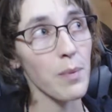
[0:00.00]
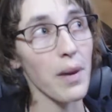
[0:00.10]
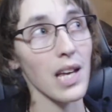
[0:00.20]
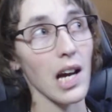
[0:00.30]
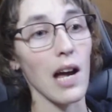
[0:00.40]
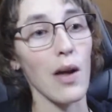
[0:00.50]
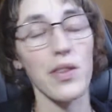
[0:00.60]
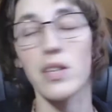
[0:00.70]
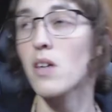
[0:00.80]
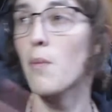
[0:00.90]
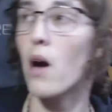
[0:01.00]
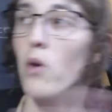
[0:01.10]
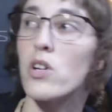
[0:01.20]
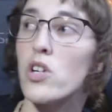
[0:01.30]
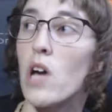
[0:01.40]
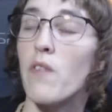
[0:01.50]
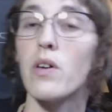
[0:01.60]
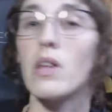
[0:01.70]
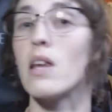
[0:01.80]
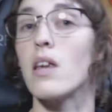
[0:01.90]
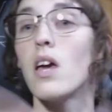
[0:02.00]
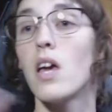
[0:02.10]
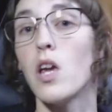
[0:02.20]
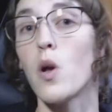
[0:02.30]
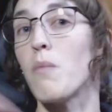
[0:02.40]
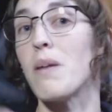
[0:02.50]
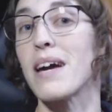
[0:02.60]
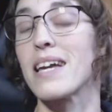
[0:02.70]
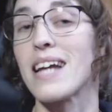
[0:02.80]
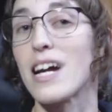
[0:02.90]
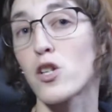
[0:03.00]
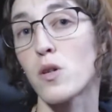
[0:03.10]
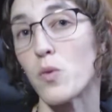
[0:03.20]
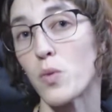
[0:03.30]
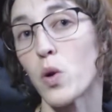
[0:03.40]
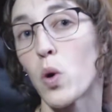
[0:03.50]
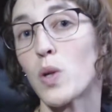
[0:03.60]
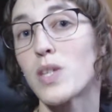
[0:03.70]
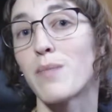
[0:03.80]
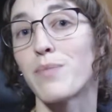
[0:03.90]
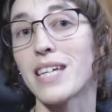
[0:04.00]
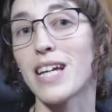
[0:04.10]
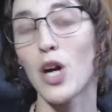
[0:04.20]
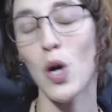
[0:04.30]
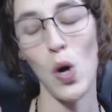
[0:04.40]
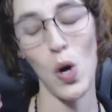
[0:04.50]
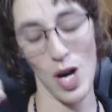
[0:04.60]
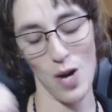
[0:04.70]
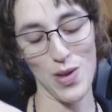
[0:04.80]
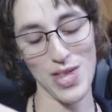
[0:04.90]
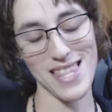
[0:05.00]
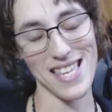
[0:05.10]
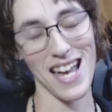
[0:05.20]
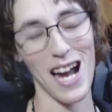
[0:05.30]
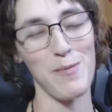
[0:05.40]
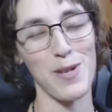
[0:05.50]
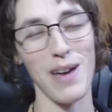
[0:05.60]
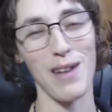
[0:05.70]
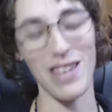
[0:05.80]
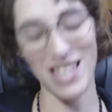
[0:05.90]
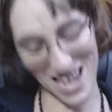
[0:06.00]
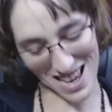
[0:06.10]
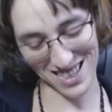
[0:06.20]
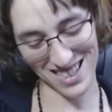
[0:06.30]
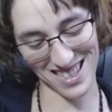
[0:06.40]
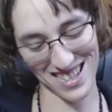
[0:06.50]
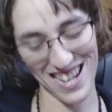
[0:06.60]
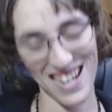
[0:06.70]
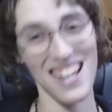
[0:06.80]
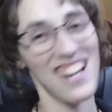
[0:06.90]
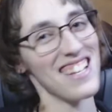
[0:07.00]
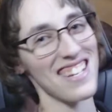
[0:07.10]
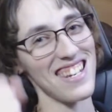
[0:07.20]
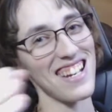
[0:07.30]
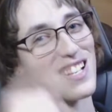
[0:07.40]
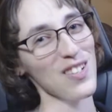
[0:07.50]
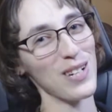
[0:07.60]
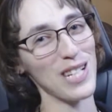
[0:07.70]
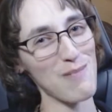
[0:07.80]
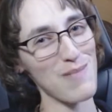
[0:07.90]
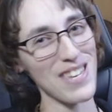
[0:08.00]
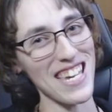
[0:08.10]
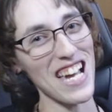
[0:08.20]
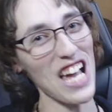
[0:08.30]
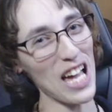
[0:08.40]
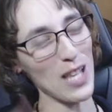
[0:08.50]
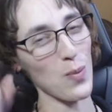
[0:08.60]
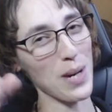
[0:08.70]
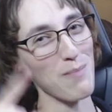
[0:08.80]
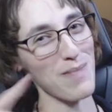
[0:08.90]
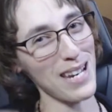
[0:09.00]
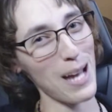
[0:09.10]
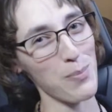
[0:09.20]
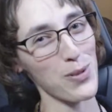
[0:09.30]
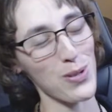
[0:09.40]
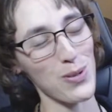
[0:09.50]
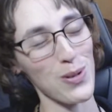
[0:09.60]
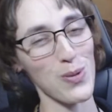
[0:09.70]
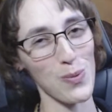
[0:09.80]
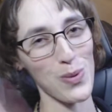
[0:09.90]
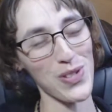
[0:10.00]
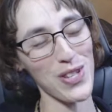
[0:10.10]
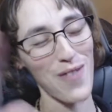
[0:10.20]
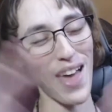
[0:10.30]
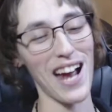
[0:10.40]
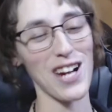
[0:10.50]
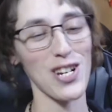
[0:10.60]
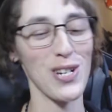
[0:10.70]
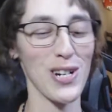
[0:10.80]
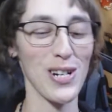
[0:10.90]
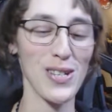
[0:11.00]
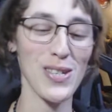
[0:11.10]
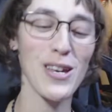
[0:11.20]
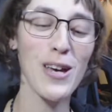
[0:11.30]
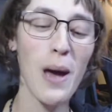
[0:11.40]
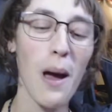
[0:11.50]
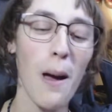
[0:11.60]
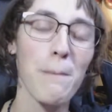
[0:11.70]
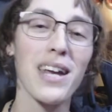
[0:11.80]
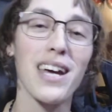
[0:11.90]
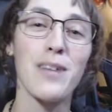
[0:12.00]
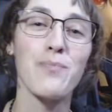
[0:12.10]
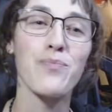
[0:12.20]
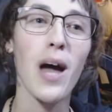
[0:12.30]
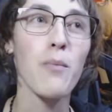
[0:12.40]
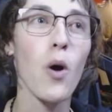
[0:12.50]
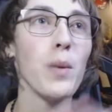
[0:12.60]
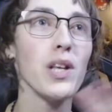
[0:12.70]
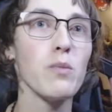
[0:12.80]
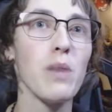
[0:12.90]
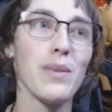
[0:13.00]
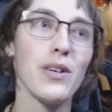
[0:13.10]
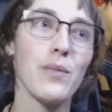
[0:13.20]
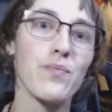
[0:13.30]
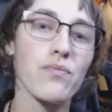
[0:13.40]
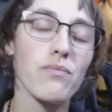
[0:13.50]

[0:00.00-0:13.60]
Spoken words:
depending on how things come out and shuffle, and maybe I can actually record something within the time span. I'm like, yes, today is going to be a 20-minute episode, so we'll see if that actually occurs. But I'm hoping to maybe